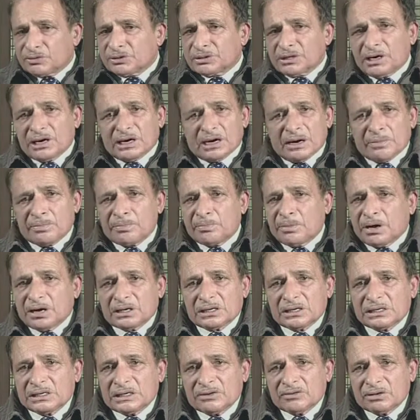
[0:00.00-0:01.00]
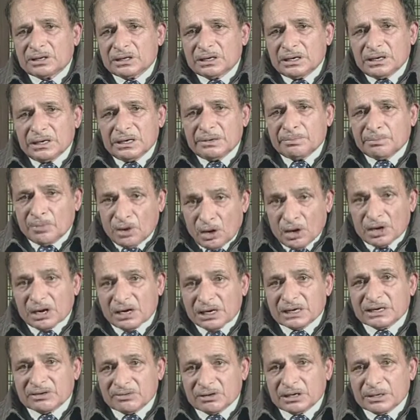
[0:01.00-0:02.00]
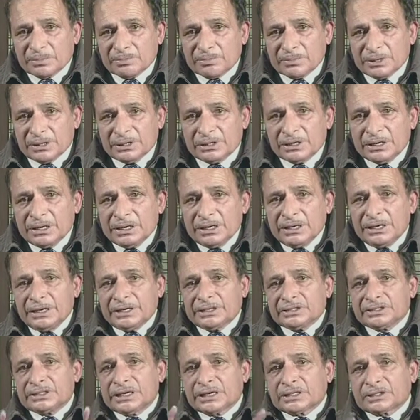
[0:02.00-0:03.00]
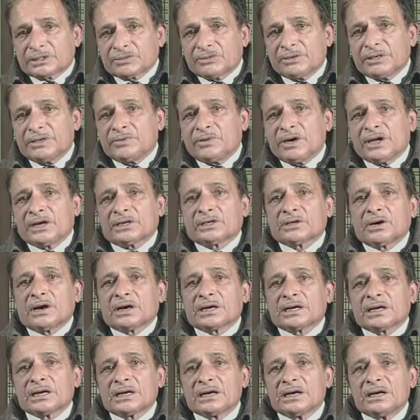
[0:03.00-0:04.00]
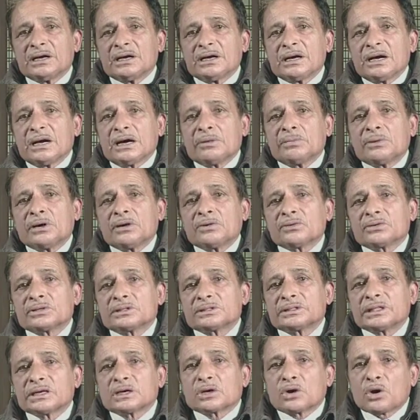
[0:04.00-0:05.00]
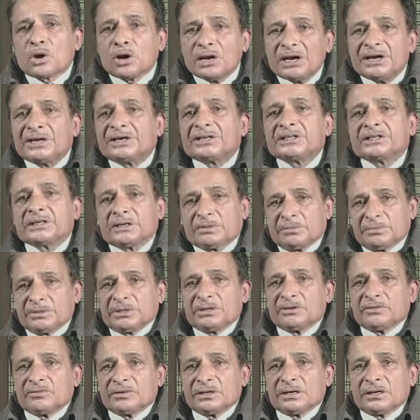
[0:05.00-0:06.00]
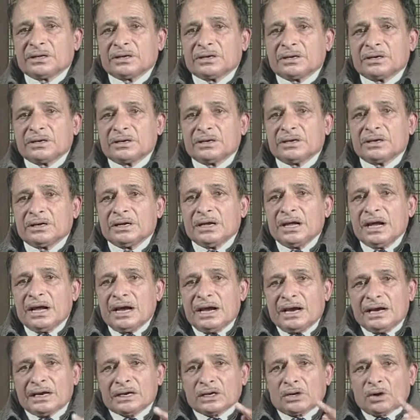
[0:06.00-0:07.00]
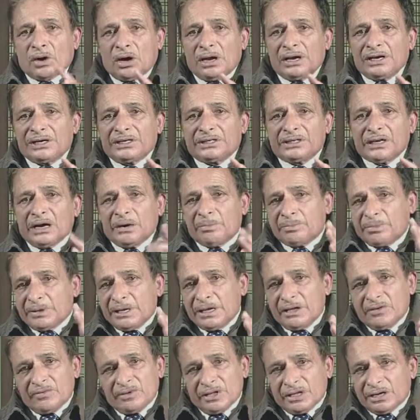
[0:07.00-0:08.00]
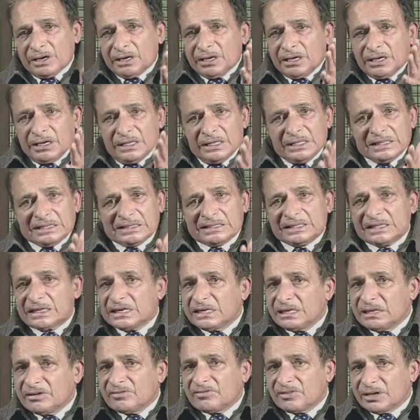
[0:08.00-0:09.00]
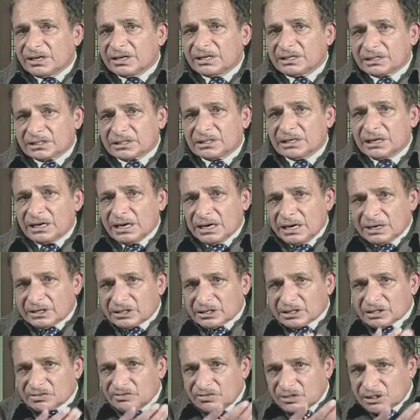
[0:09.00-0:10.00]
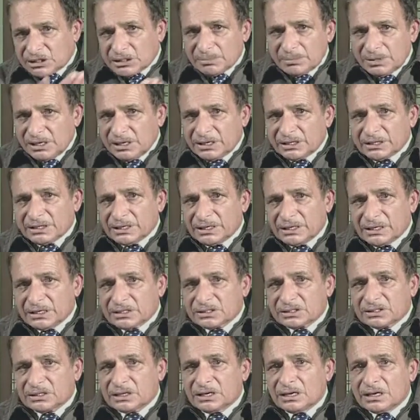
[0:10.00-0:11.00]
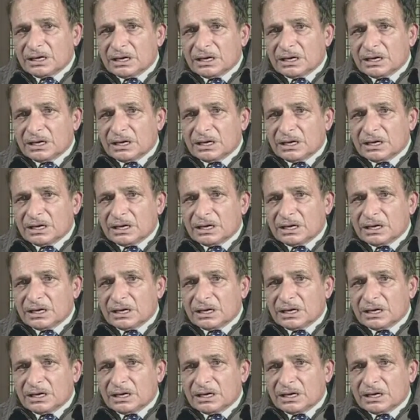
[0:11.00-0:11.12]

we talk of moral development, it is actually we are talking about the quality of behavior. And quality of behavior in three ways. Its visibility is,